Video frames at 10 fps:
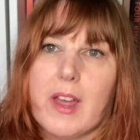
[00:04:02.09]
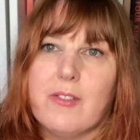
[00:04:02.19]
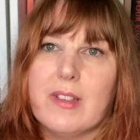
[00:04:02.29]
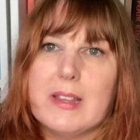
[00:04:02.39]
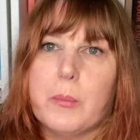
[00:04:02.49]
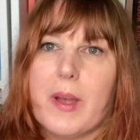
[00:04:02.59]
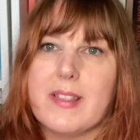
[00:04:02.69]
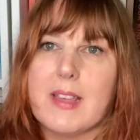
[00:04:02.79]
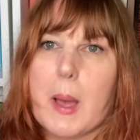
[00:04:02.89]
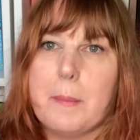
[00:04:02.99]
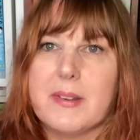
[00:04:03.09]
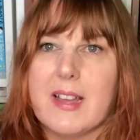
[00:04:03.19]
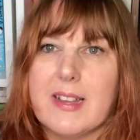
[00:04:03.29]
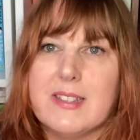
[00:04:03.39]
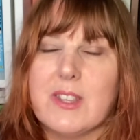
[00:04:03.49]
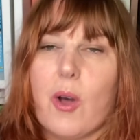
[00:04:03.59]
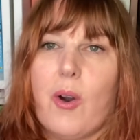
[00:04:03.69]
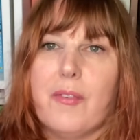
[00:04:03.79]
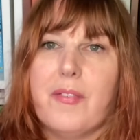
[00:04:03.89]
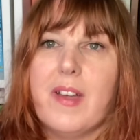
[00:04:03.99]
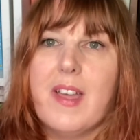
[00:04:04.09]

and really whet the appetites of